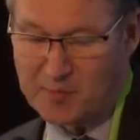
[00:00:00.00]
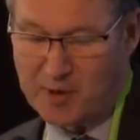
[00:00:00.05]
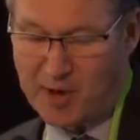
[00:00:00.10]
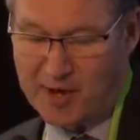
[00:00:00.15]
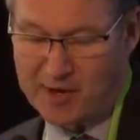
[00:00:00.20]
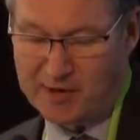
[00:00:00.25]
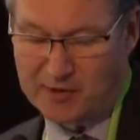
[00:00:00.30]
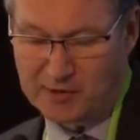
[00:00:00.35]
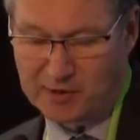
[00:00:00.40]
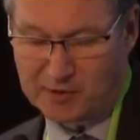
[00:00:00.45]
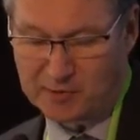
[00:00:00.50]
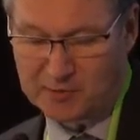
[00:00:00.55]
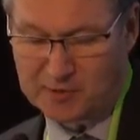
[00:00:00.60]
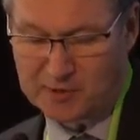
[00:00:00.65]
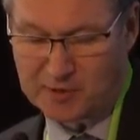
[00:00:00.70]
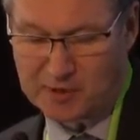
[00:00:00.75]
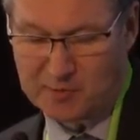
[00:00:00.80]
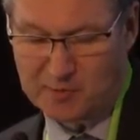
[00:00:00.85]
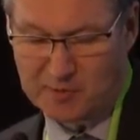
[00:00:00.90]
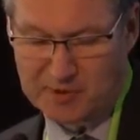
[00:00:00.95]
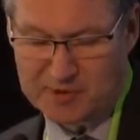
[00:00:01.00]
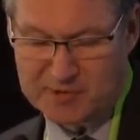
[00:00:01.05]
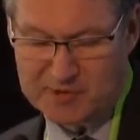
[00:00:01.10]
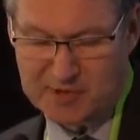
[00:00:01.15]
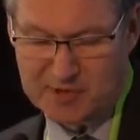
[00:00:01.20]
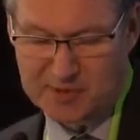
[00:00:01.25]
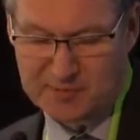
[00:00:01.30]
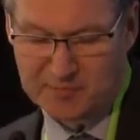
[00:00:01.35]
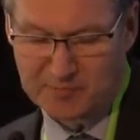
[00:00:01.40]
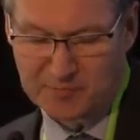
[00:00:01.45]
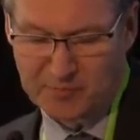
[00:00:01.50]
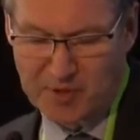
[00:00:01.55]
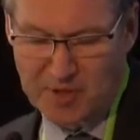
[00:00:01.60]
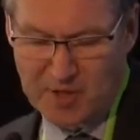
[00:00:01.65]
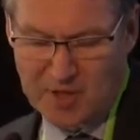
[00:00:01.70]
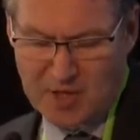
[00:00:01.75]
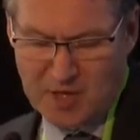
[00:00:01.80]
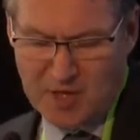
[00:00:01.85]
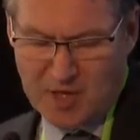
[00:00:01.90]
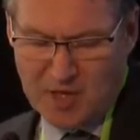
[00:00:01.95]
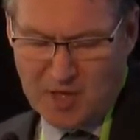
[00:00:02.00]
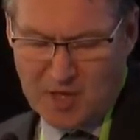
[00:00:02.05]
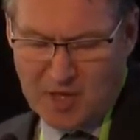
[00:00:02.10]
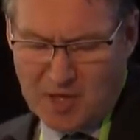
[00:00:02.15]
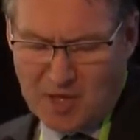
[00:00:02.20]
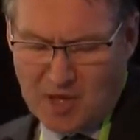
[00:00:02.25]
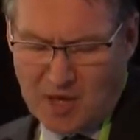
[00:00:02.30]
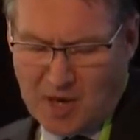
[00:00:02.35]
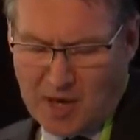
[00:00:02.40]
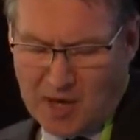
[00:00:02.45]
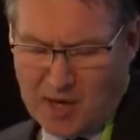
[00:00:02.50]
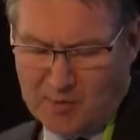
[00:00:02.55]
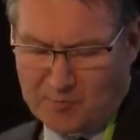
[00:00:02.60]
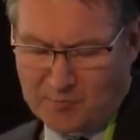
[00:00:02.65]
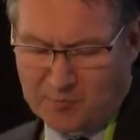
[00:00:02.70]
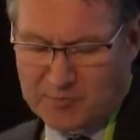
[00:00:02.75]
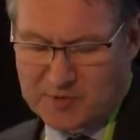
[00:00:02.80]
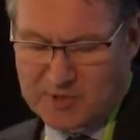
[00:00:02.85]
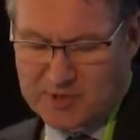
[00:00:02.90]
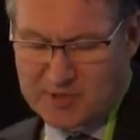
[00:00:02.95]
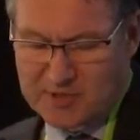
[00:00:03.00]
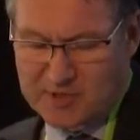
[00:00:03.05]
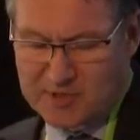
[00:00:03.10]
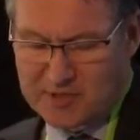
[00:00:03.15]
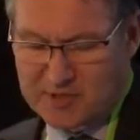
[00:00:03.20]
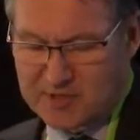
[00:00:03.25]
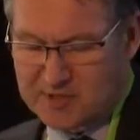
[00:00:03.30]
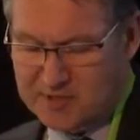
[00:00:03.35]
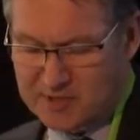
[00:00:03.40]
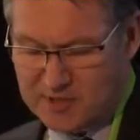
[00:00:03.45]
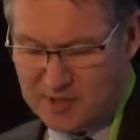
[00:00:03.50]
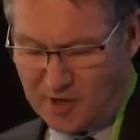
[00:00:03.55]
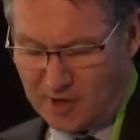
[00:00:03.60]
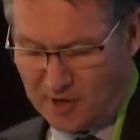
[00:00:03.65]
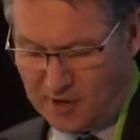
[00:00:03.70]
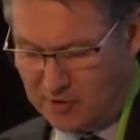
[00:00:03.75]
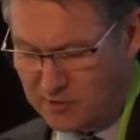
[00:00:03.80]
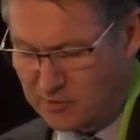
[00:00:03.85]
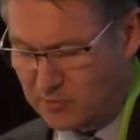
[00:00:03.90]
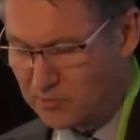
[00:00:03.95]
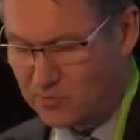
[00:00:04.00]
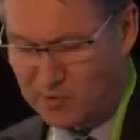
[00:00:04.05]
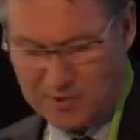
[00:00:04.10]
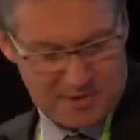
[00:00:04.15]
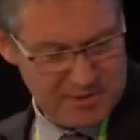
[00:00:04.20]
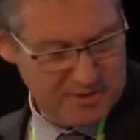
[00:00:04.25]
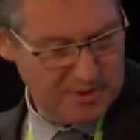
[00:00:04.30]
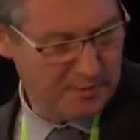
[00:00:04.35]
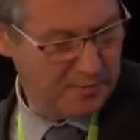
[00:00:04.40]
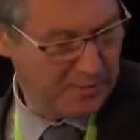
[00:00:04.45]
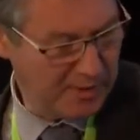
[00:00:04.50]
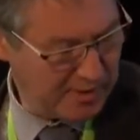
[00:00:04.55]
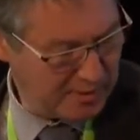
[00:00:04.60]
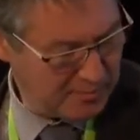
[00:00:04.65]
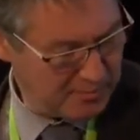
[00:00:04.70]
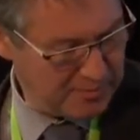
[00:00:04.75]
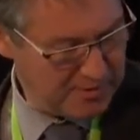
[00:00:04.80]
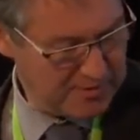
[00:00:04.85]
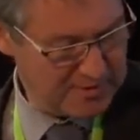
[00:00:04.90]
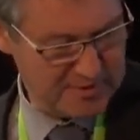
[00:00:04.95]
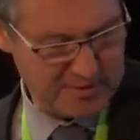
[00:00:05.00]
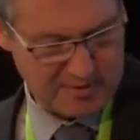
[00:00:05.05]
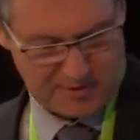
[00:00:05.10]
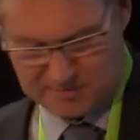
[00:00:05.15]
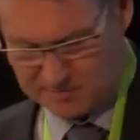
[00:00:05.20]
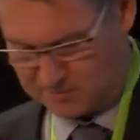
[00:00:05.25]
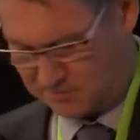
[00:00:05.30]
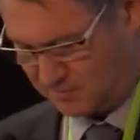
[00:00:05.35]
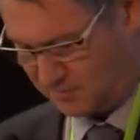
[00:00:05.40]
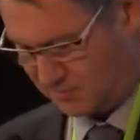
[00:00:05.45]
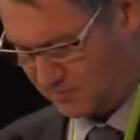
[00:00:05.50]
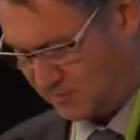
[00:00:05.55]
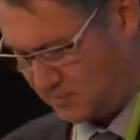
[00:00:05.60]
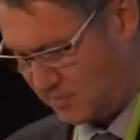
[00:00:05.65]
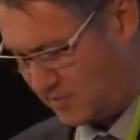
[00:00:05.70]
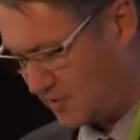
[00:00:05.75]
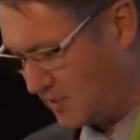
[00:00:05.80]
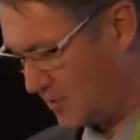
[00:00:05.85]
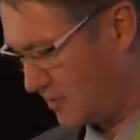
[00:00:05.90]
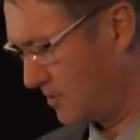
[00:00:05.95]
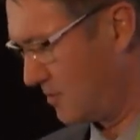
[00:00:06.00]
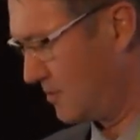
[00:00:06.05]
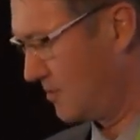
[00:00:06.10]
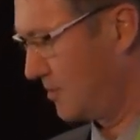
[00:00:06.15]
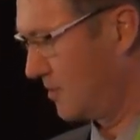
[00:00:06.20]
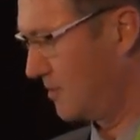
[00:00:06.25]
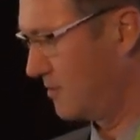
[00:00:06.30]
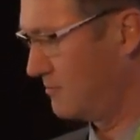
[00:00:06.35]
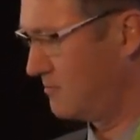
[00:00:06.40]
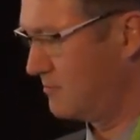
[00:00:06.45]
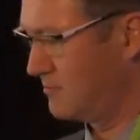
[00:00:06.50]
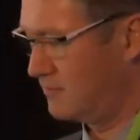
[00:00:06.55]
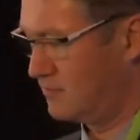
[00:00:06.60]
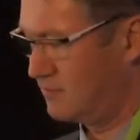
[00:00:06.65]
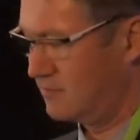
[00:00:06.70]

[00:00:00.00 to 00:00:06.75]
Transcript: partnering with the community. Um, so, what is it about? Where's the thing? Hang on.